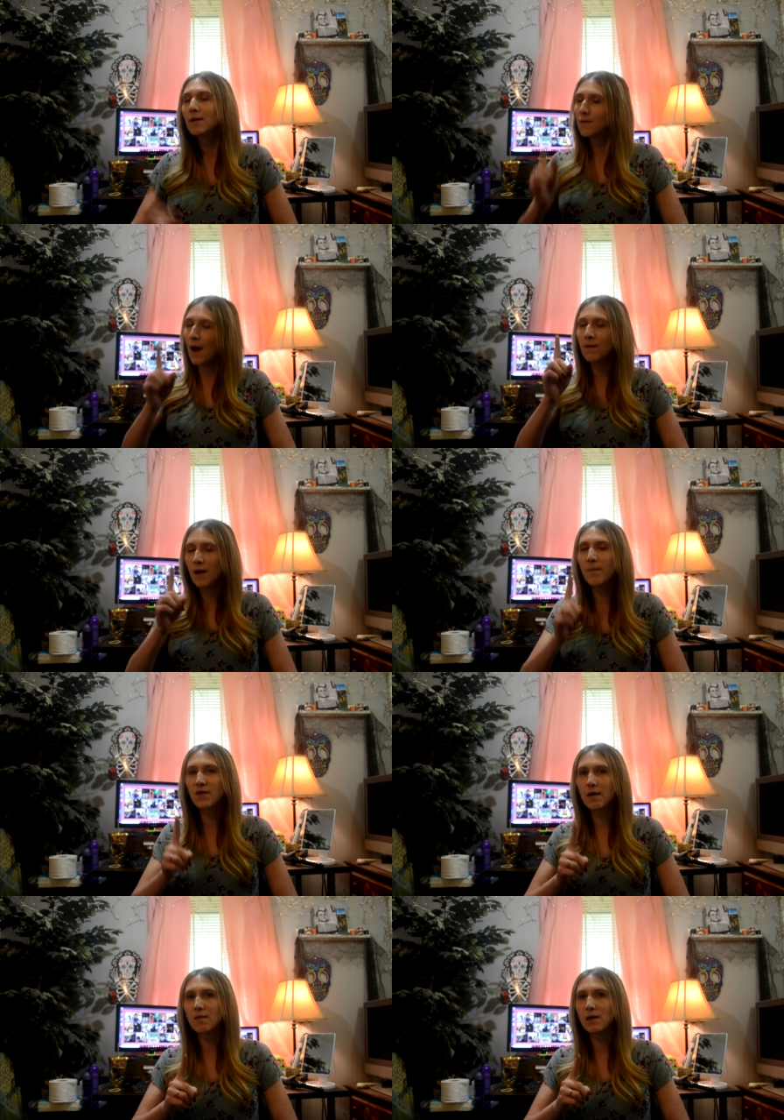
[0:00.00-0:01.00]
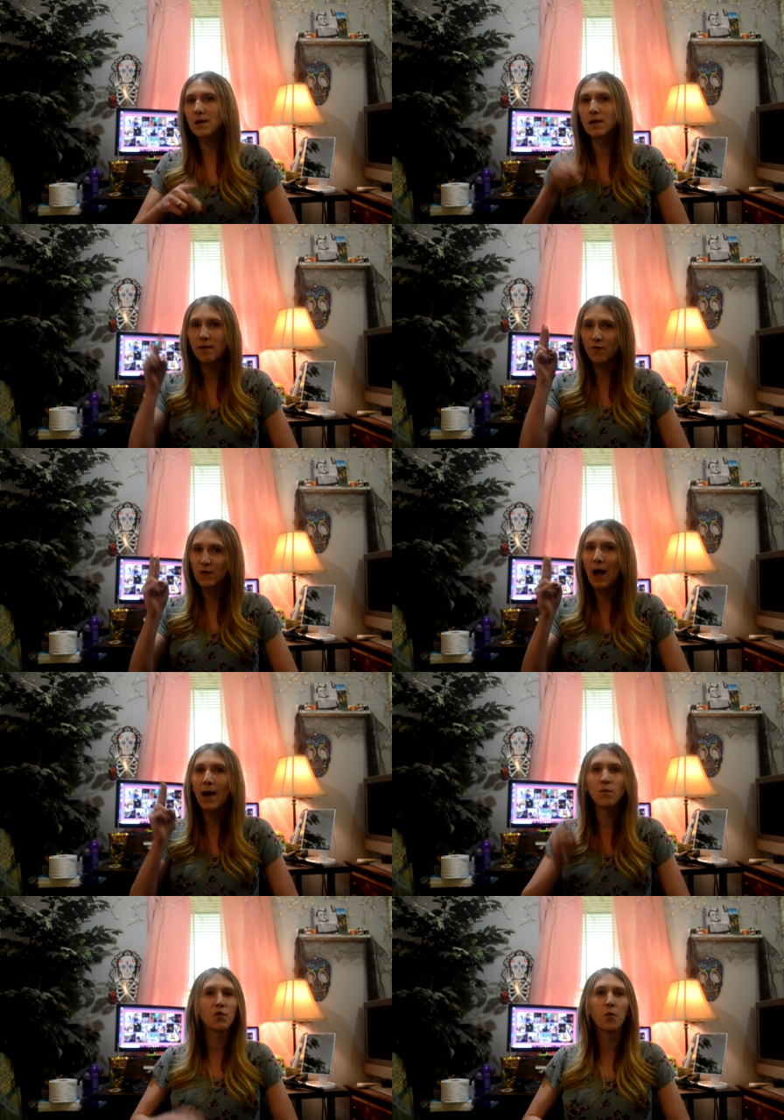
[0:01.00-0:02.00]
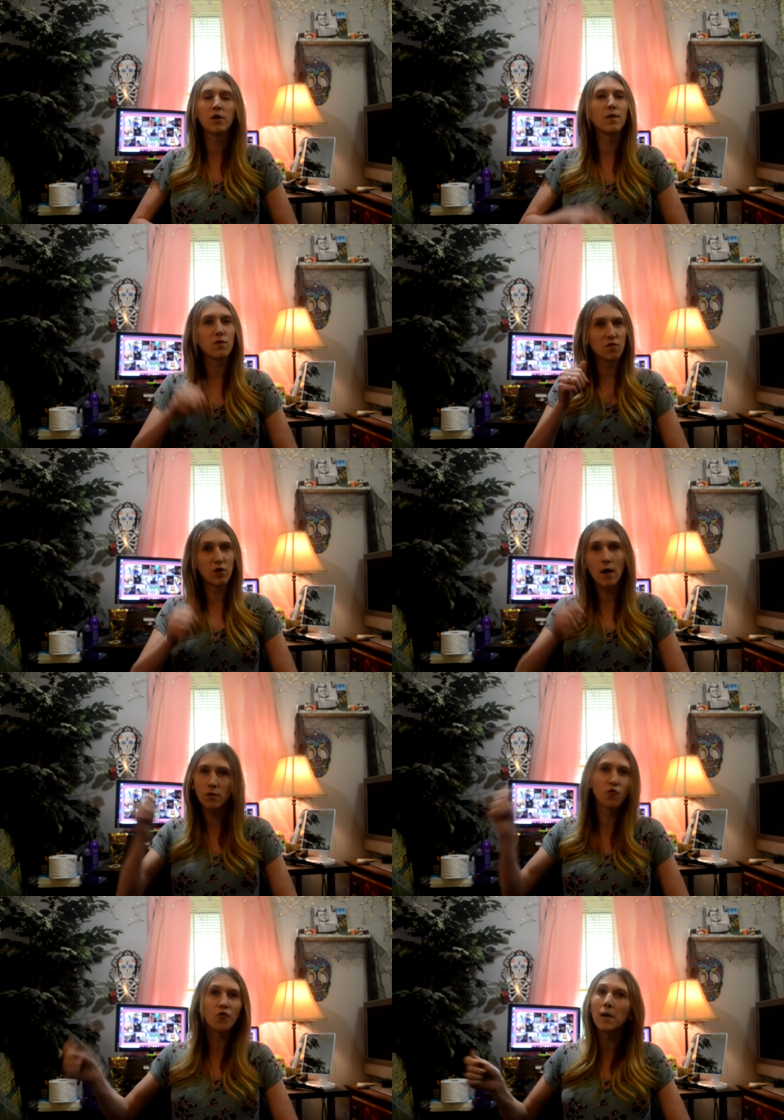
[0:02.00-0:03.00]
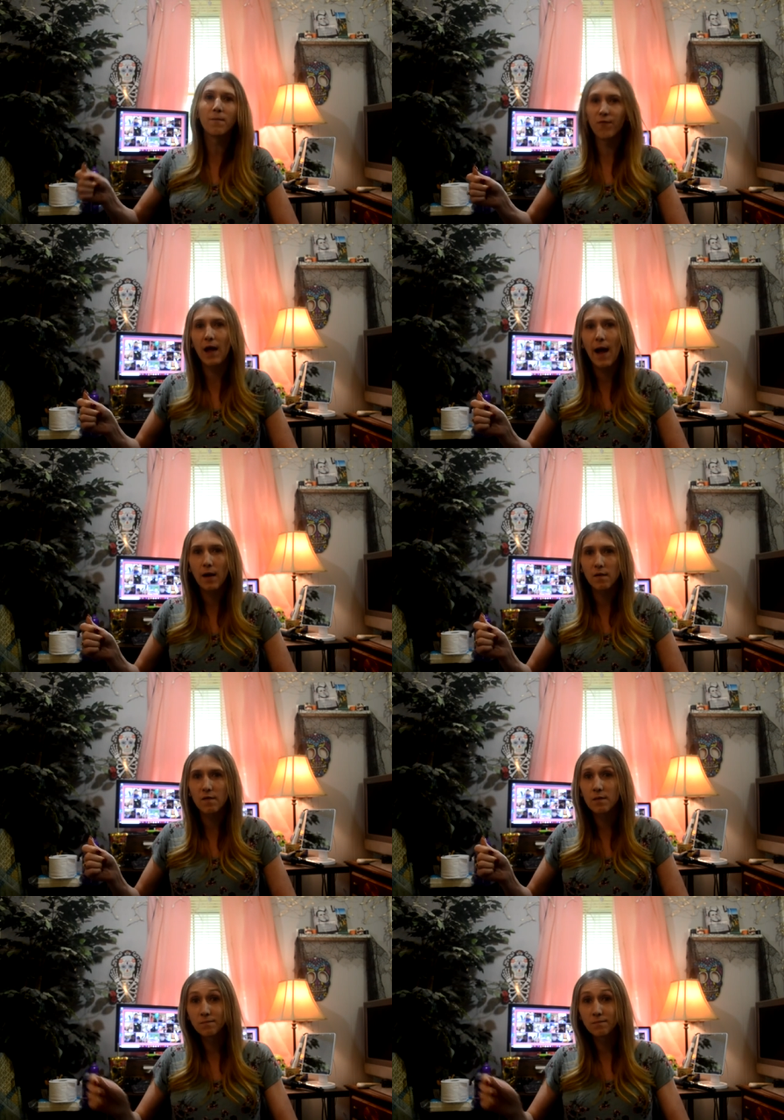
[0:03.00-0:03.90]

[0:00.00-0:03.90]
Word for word: Nine times out of ten, it's flying with one of those Donald Trump flags.